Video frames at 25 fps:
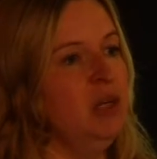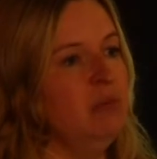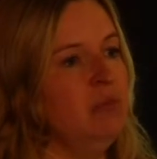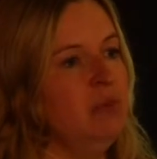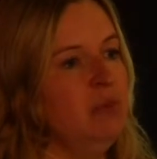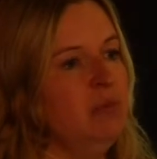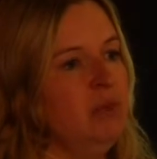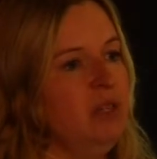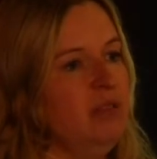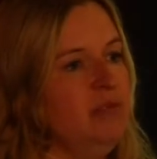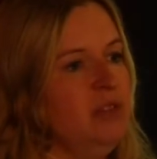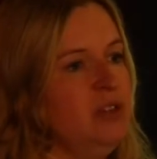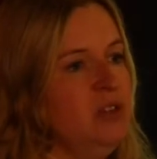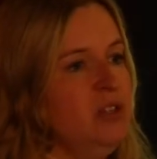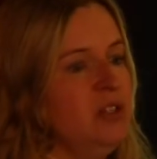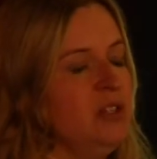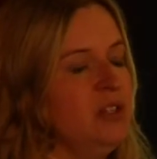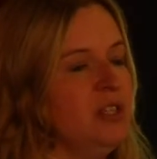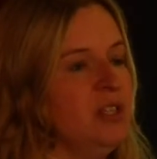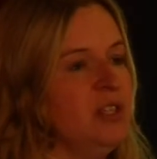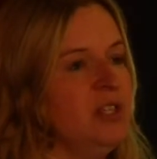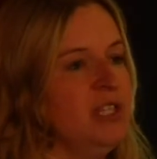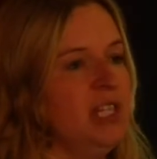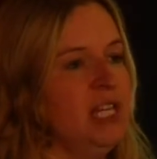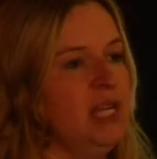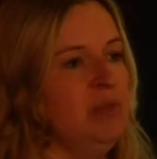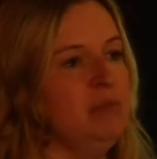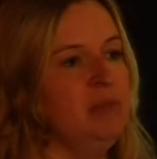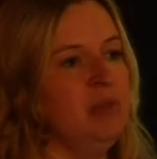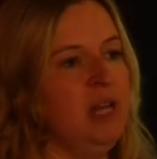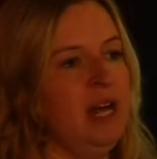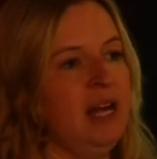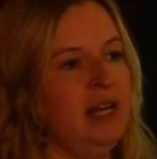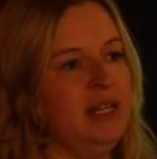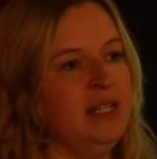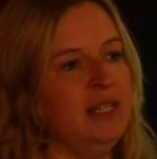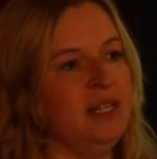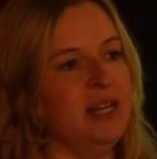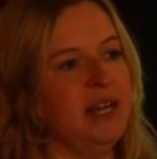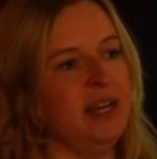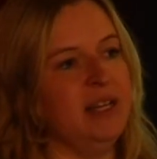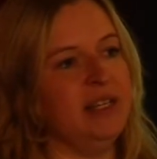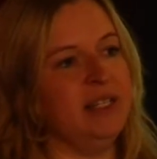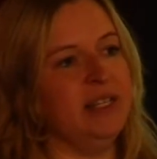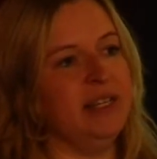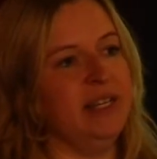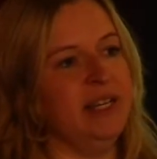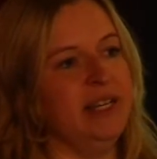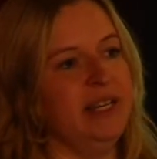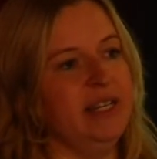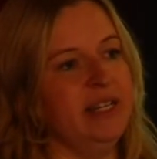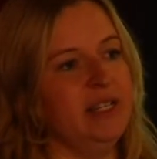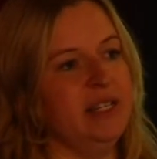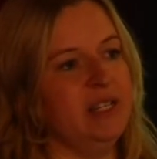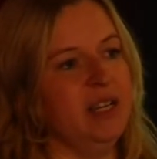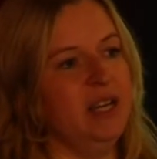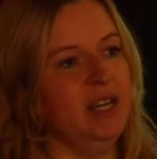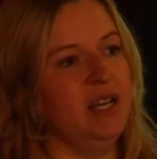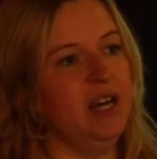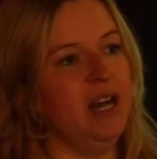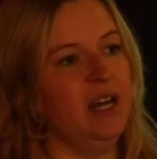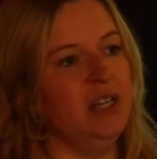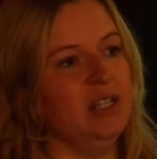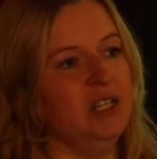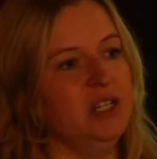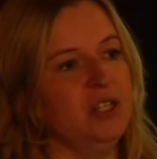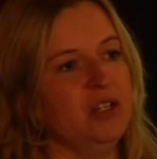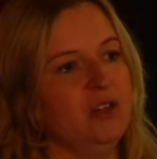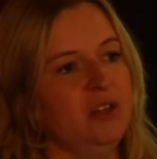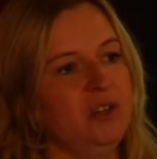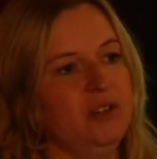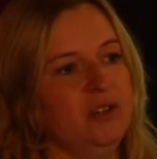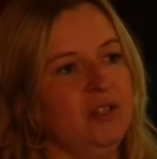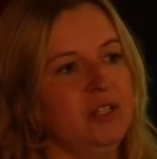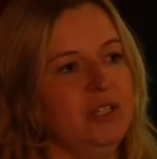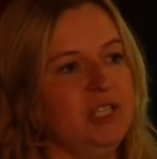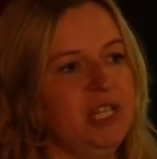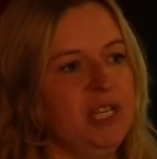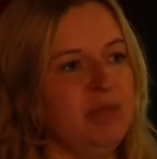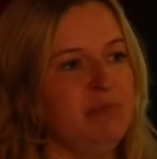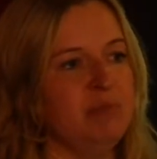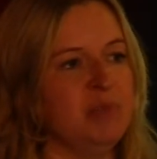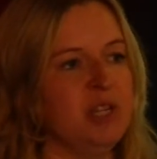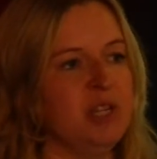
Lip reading: but we've used the same land asset and added on the same